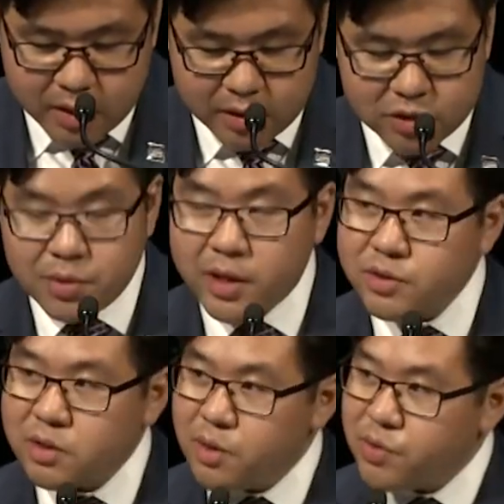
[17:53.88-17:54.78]
In
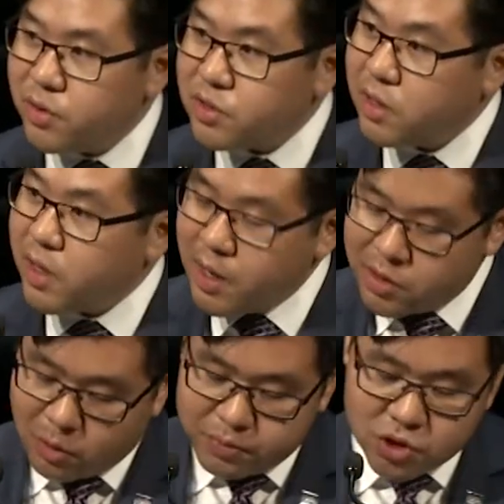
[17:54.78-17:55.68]
2013, I had
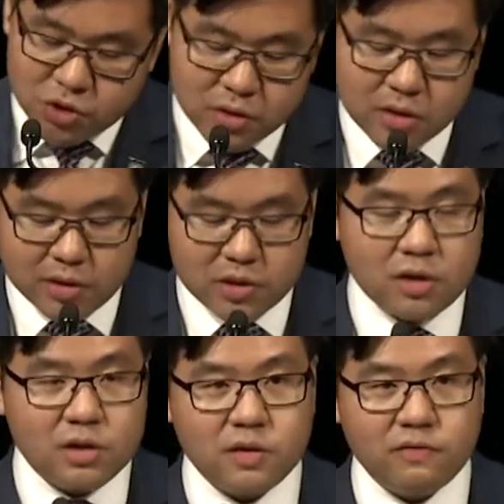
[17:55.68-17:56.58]
the opportunity to
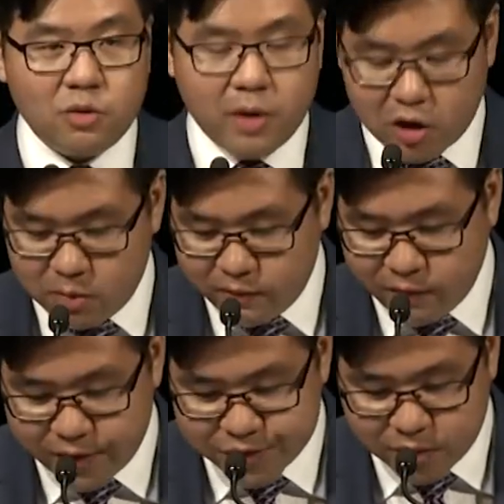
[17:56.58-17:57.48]
interview Malcolm
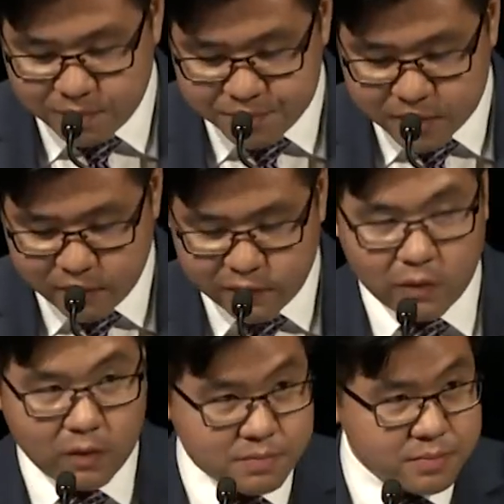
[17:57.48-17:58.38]
Fraser
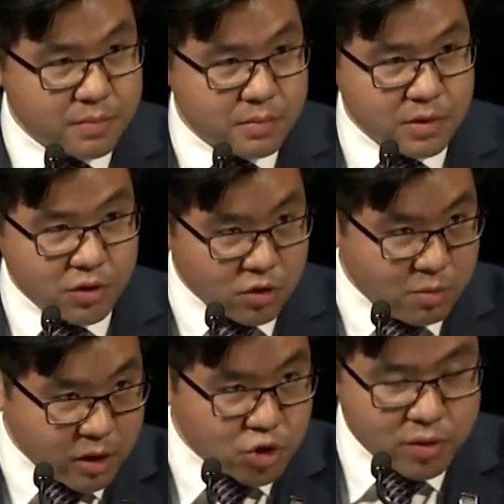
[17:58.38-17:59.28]
for the
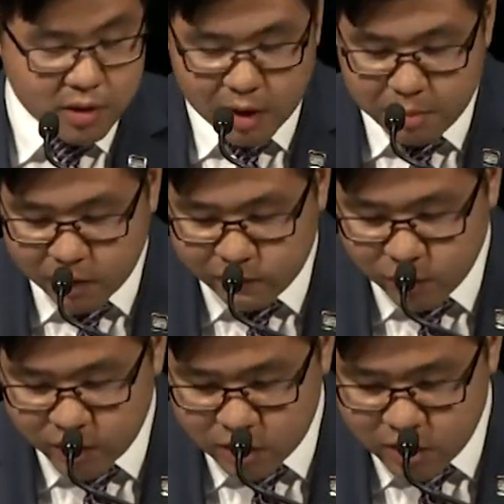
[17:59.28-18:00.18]
documentary that I made for Radio